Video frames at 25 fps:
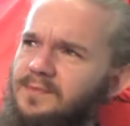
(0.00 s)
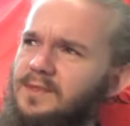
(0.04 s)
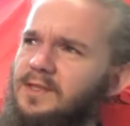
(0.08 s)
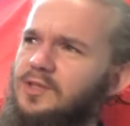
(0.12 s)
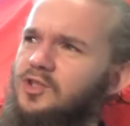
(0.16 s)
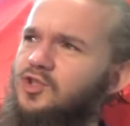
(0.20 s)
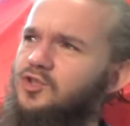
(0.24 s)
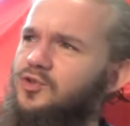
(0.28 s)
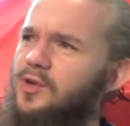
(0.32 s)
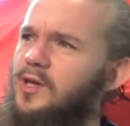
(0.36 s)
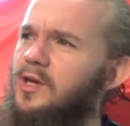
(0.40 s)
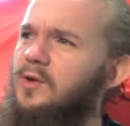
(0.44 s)

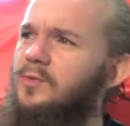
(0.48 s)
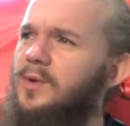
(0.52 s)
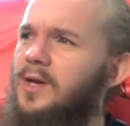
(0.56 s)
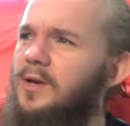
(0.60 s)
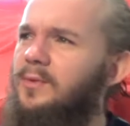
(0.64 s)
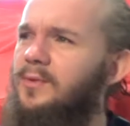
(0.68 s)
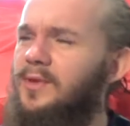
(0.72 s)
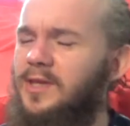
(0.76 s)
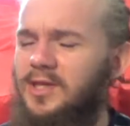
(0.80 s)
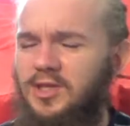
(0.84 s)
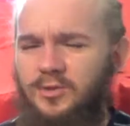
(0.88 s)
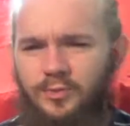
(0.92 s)
straight away
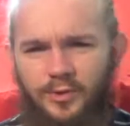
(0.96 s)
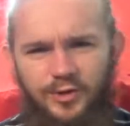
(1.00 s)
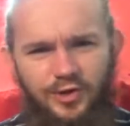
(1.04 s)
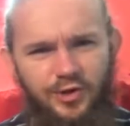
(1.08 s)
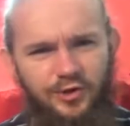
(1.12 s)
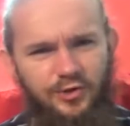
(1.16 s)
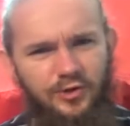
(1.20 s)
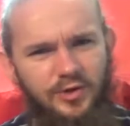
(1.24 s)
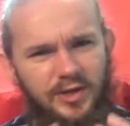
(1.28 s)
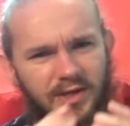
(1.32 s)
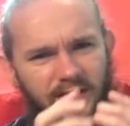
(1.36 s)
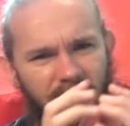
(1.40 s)
with this one,
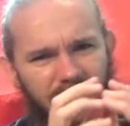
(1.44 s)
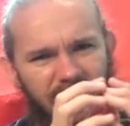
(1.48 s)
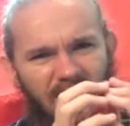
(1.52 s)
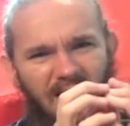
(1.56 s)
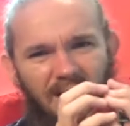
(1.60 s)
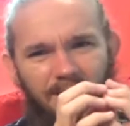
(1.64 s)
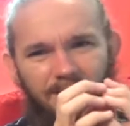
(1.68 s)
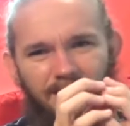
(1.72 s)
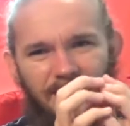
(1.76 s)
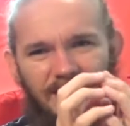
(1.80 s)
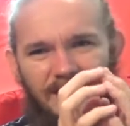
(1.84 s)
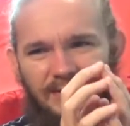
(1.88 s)
you're going to get
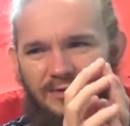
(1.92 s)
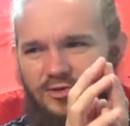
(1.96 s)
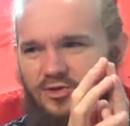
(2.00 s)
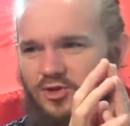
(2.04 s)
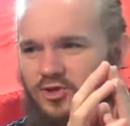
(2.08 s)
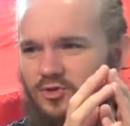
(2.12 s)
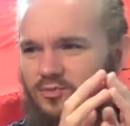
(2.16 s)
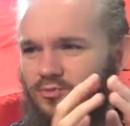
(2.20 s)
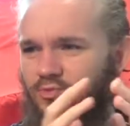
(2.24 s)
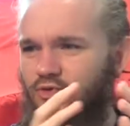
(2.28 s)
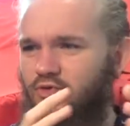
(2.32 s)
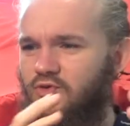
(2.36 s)
that big
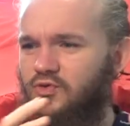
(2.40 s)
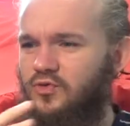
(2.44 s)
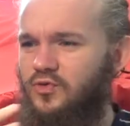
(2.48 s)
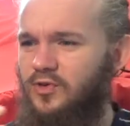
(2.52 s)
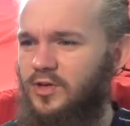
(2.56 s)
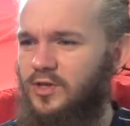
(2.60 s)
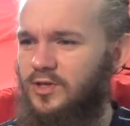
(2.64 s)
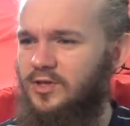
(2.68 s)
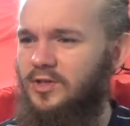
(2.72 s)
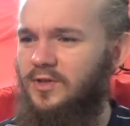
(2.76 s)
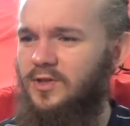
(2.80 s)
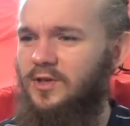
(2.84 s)

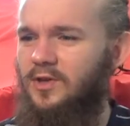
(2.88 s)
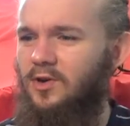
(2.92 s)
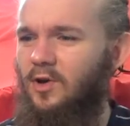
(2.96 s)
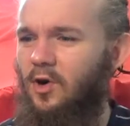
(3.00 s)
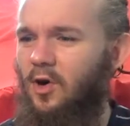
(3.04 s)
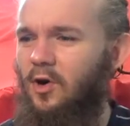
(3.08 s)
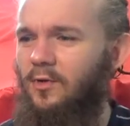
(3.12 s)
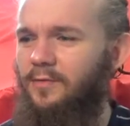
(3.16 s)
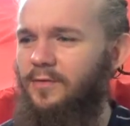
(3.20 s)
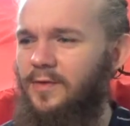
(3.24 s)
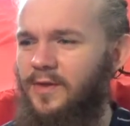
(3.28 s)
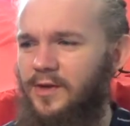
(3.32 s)
smoothness of the
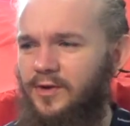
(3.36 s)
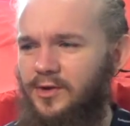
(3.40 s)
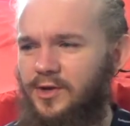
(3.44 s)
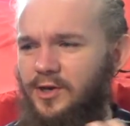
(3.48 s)
coffee there.